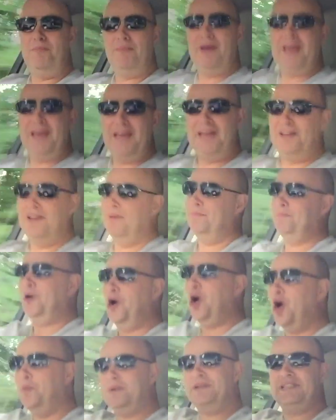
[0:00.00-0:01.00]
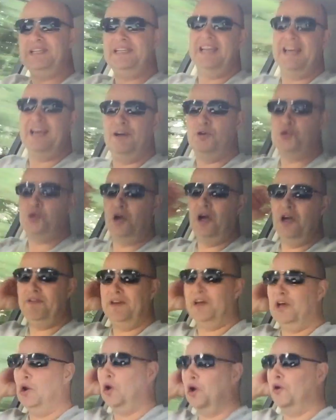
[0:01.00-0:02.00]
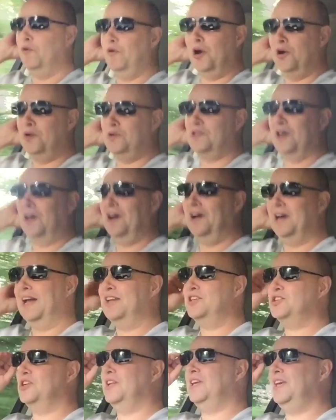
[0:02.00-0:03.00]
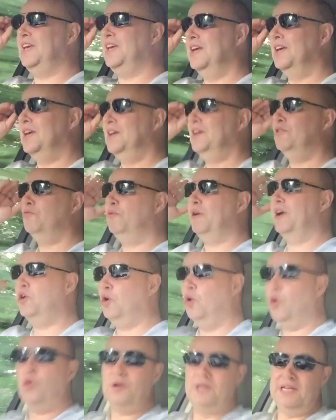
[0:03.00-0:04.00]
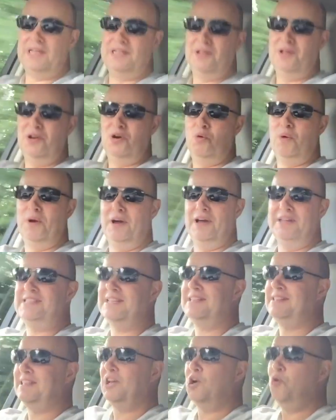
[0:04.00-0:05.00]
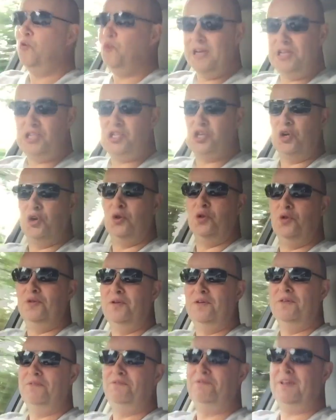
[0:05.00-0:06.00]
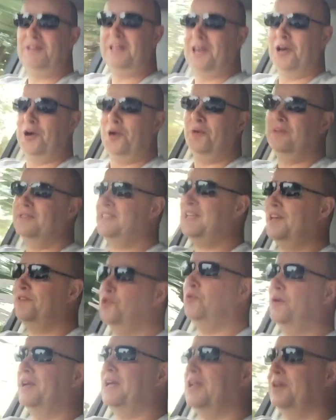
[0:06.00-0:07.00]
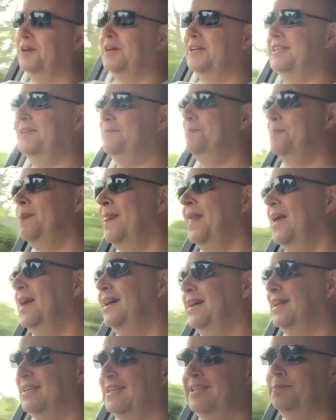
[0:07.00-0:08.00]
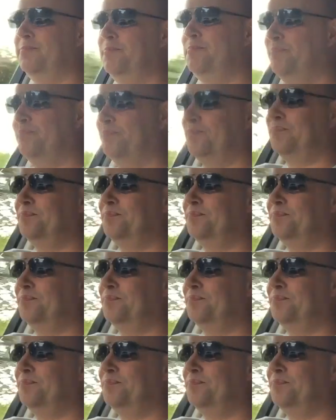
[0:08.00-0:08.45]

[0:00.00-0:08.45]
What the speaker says: made, and I'm purposely now driving along a road that I actually recorded when I did the original video, see if you recognise it. And